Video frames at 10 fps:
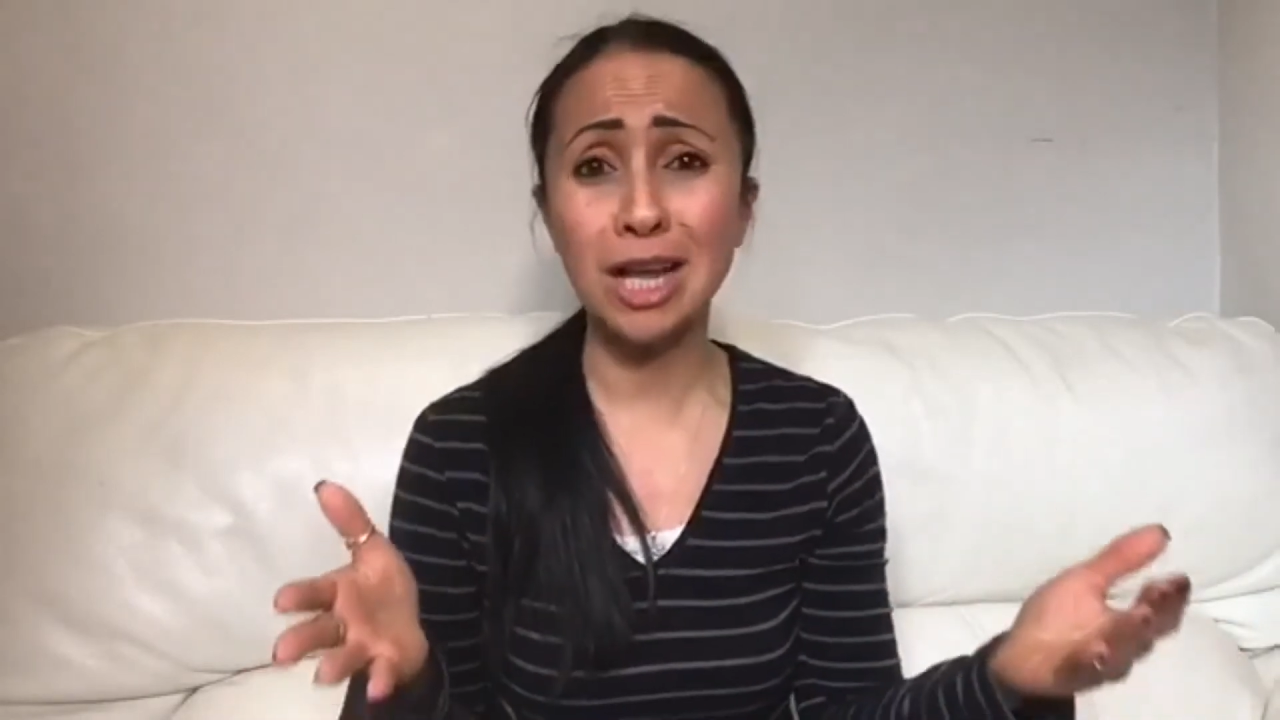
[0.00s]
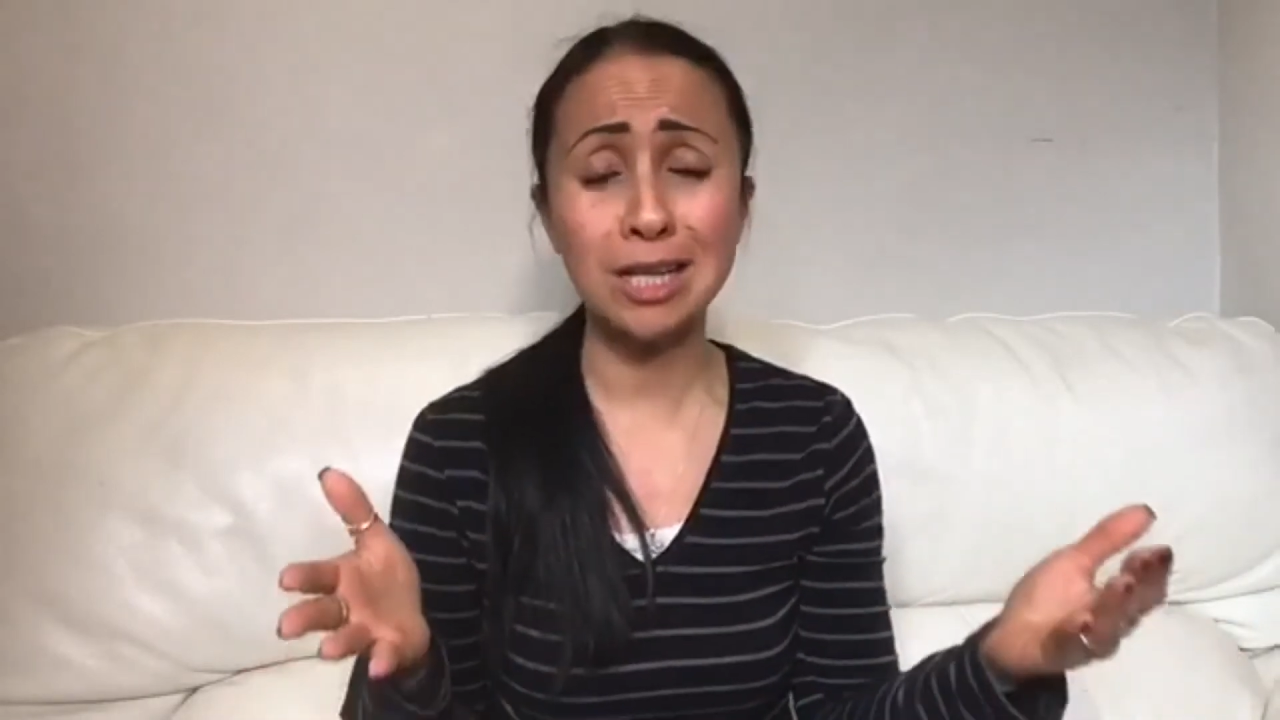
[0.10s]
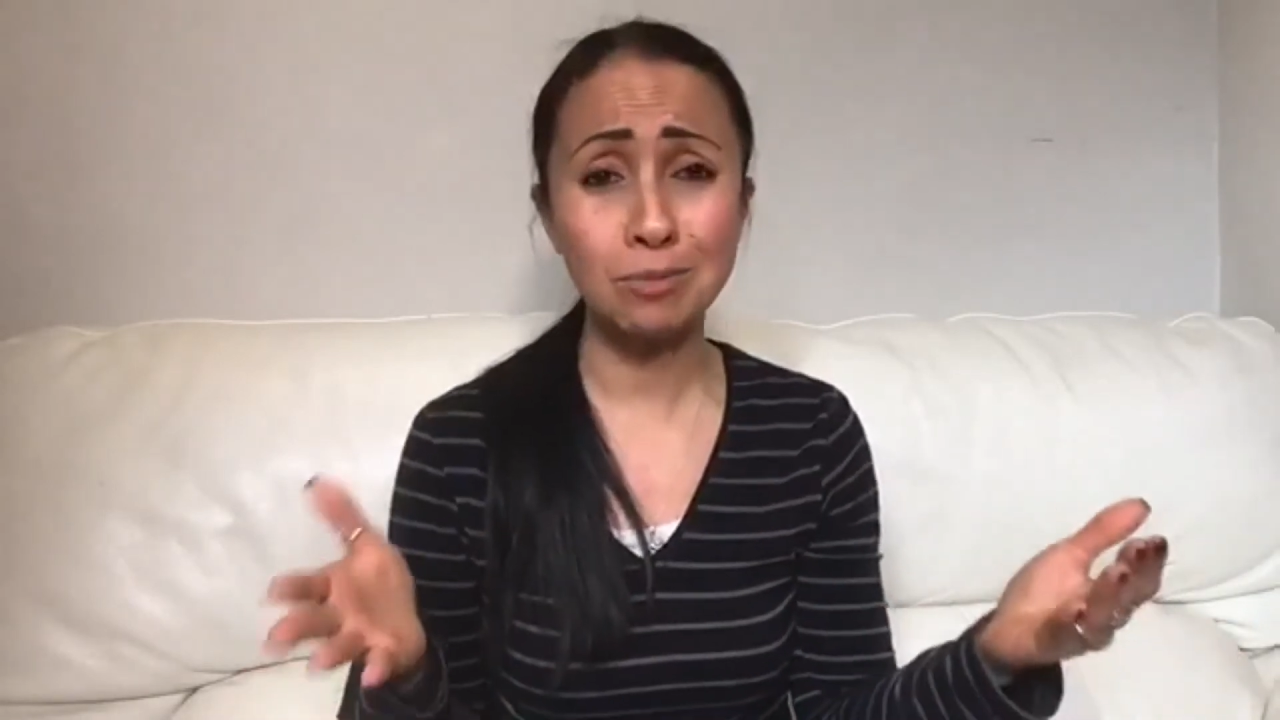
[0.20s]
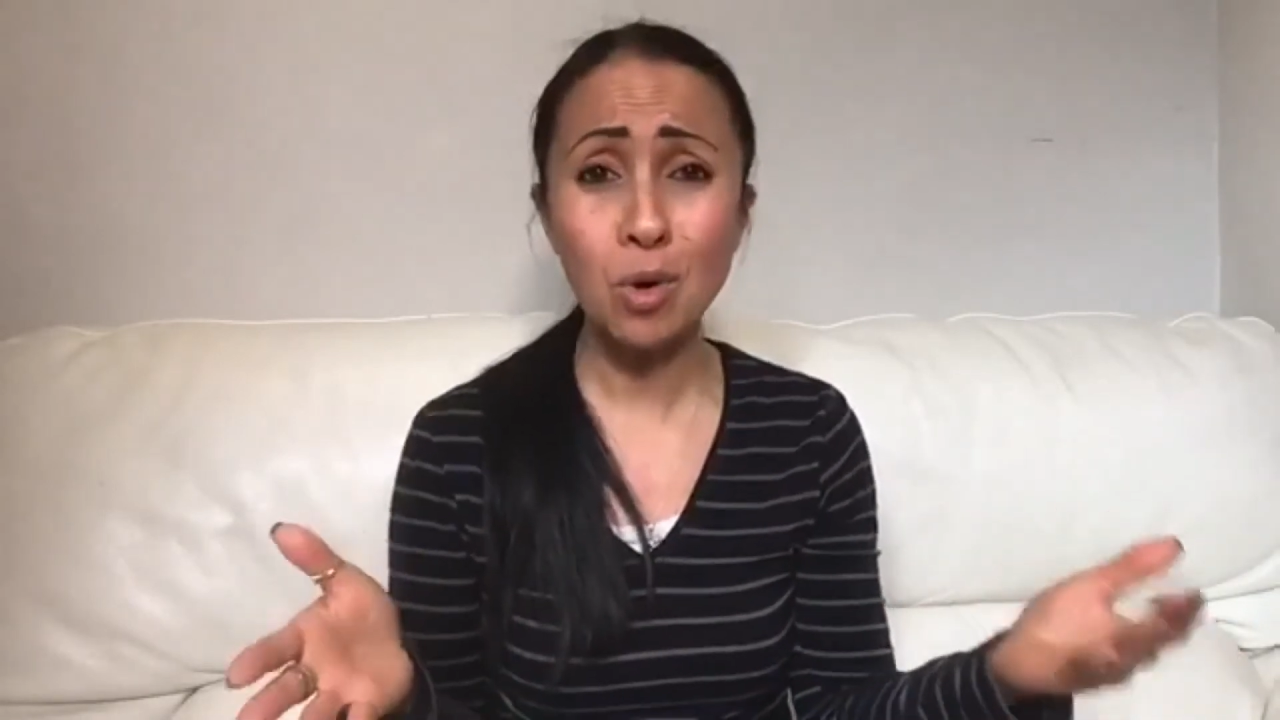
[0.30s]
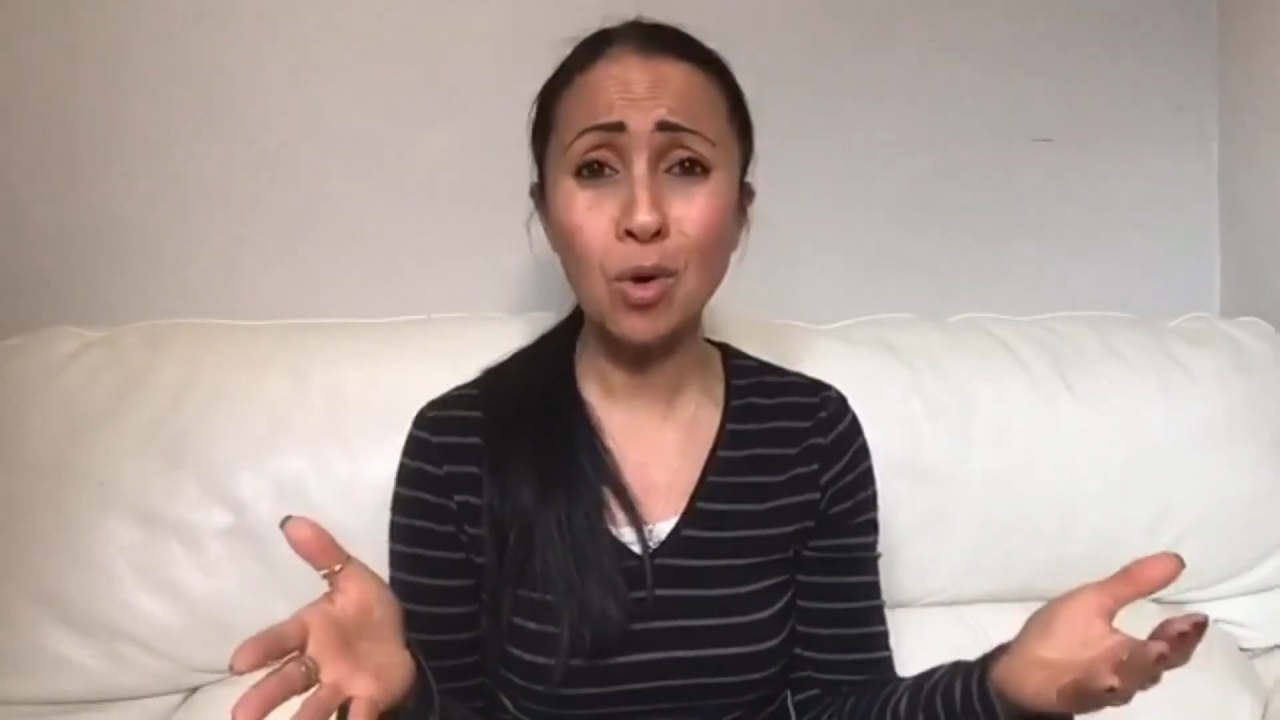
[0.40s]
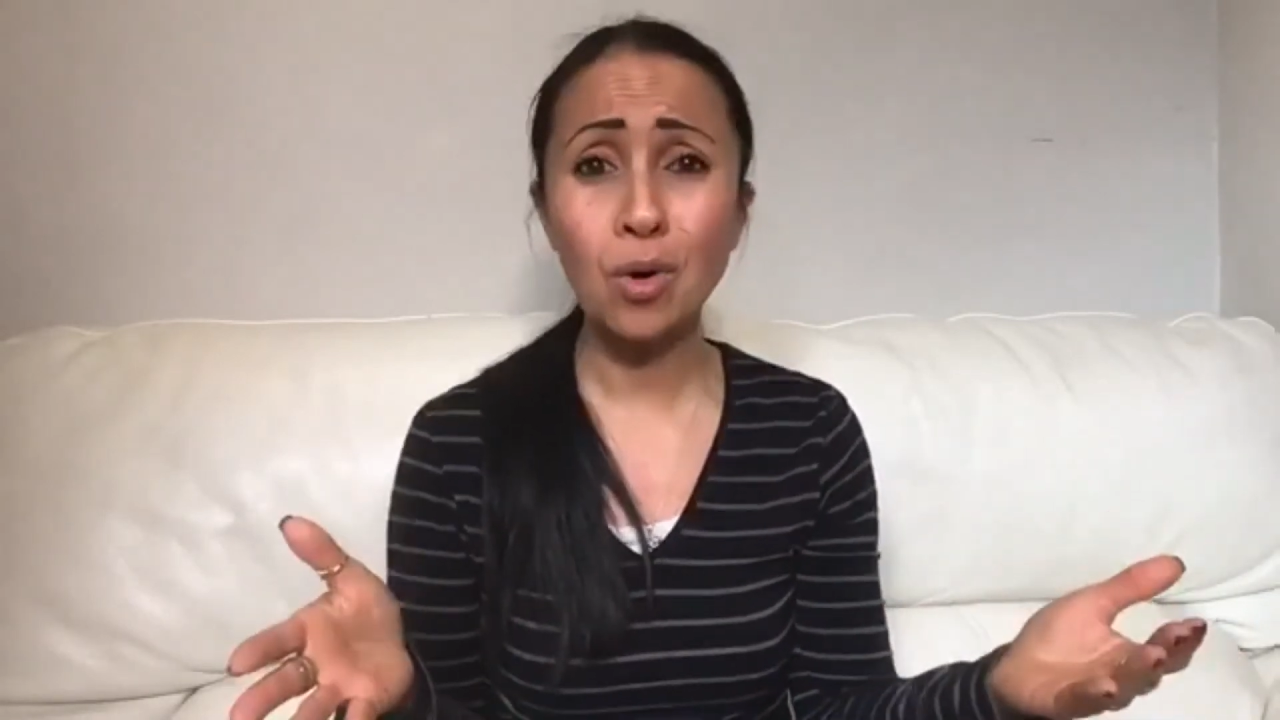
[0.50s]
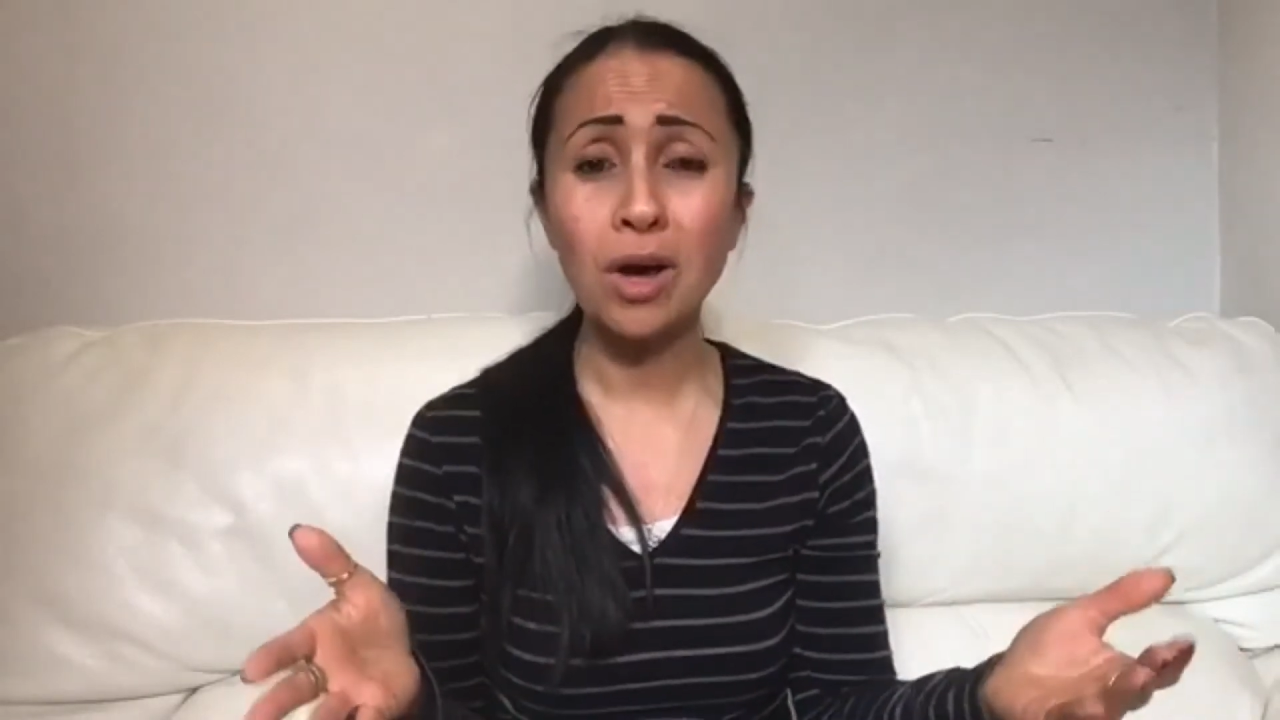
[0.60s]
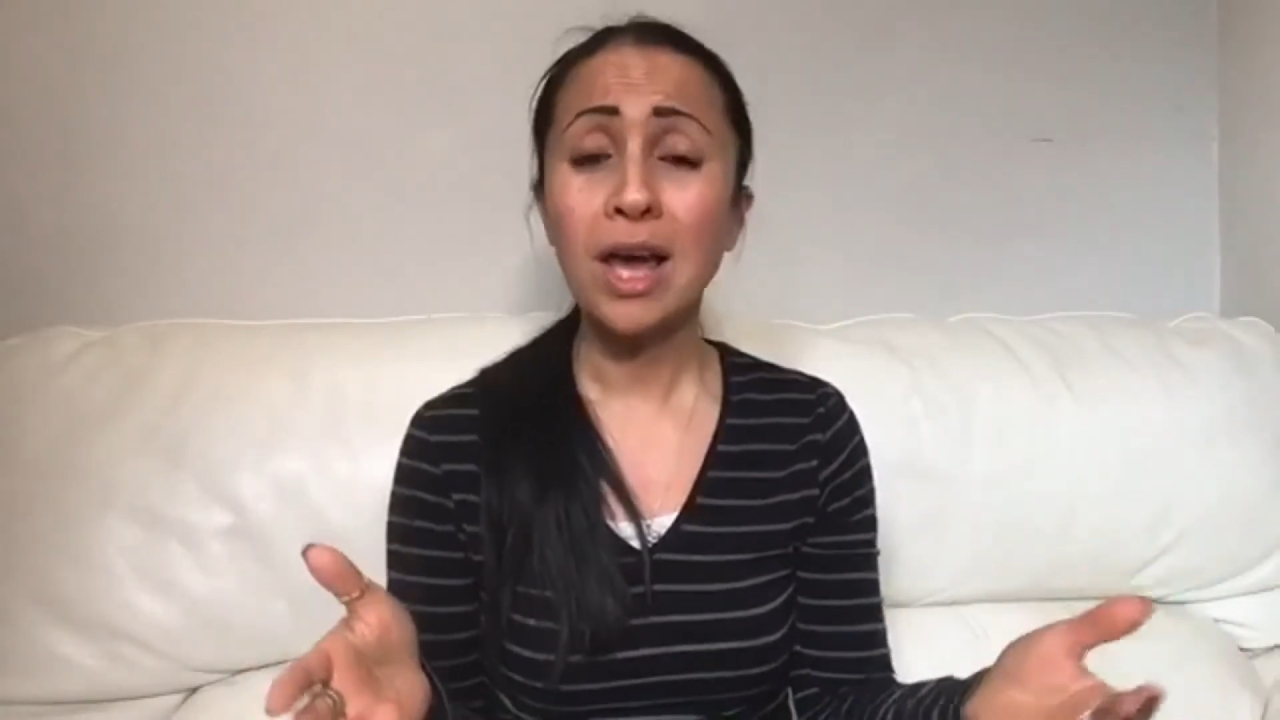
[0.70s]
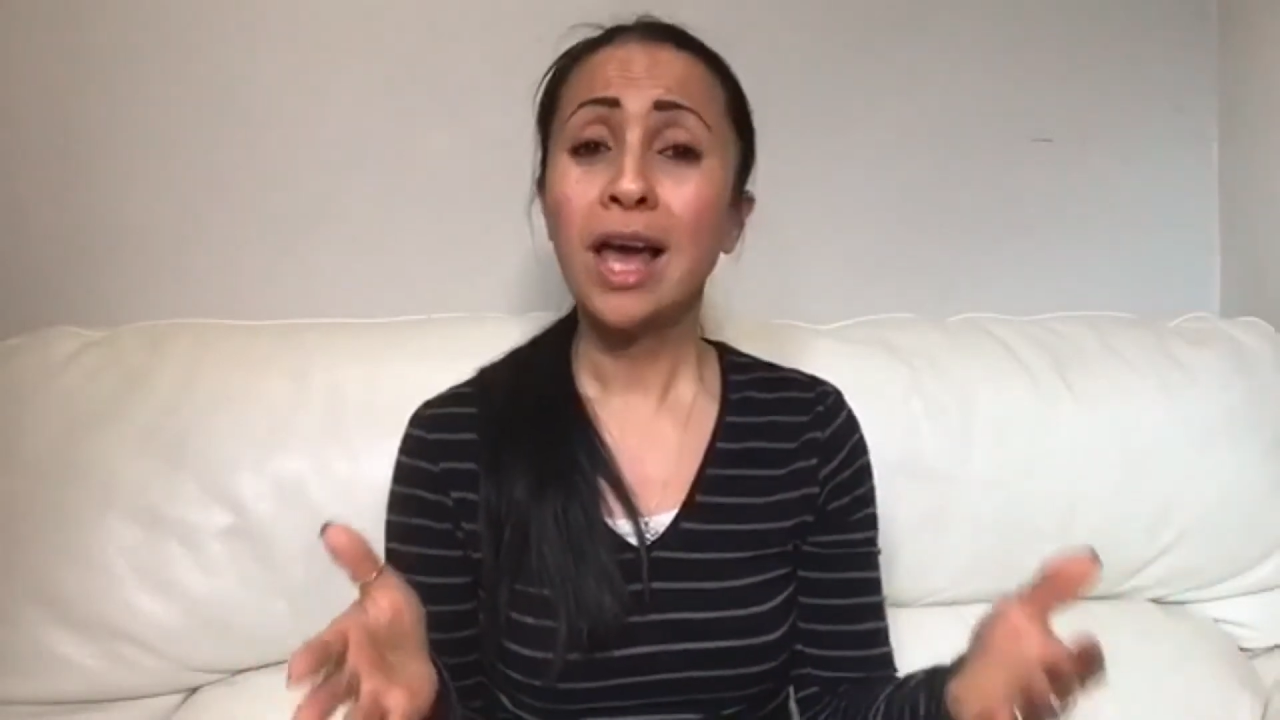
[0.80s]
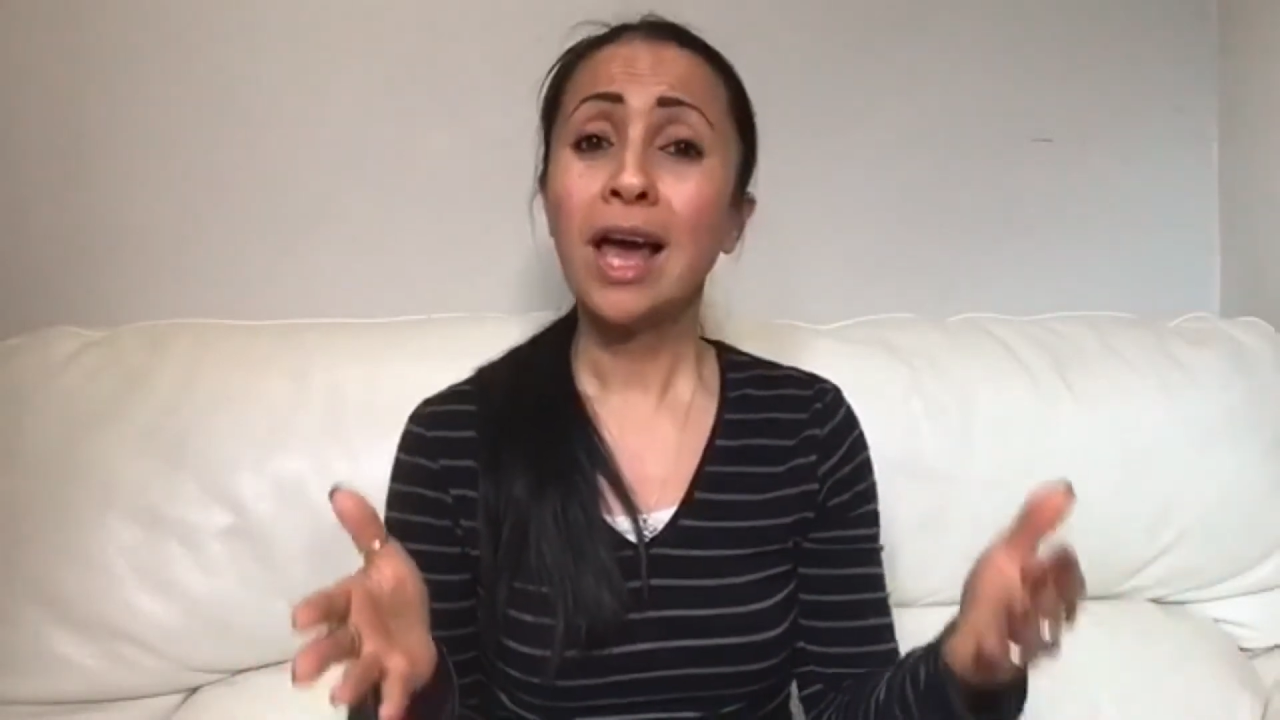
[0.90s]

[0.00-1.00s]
anymore.